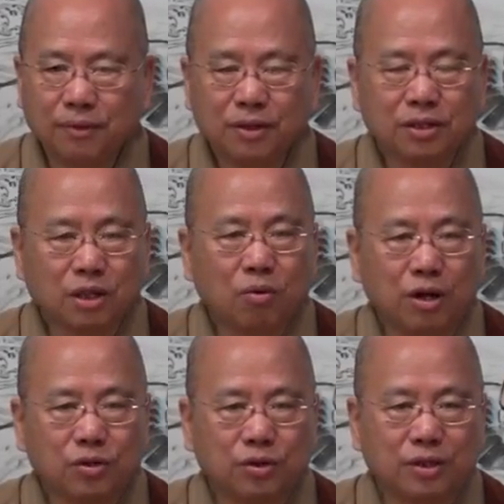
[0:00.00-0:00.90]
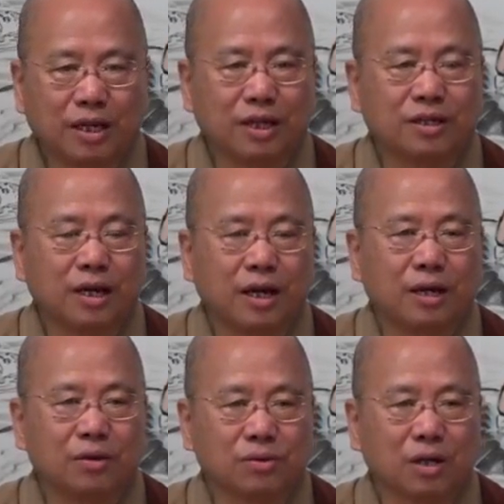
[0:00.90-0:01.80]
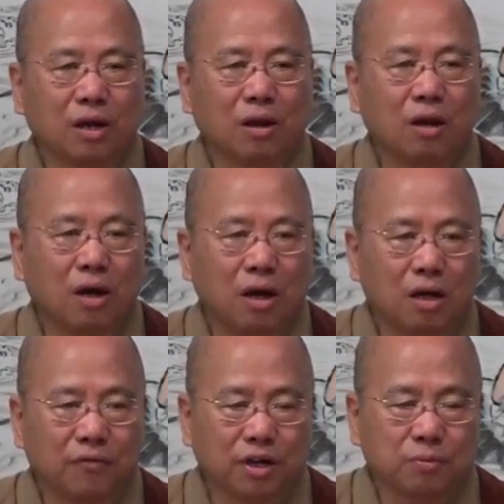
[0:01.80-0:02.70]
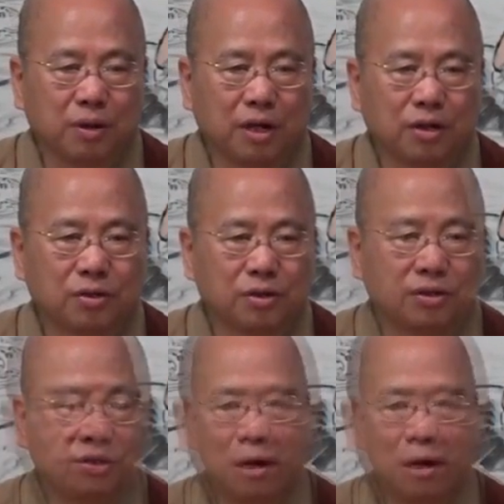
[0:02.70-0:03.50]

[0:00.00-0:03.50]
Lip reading: this is the question that entails a lot of explanations.